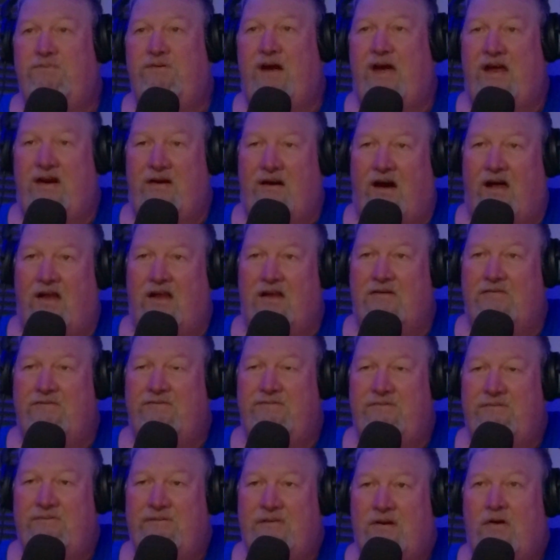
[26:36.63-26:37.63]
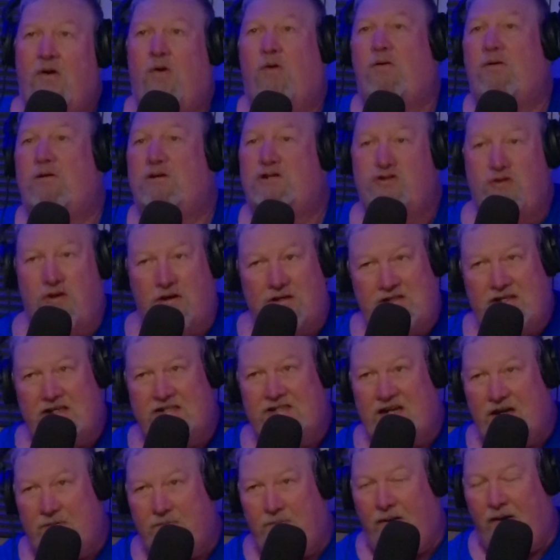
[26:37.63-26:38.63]
at Olive or George
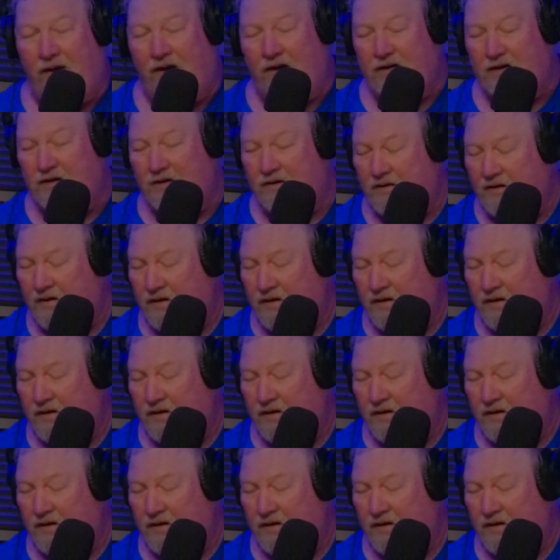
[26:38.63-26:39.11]
Isaiah Park,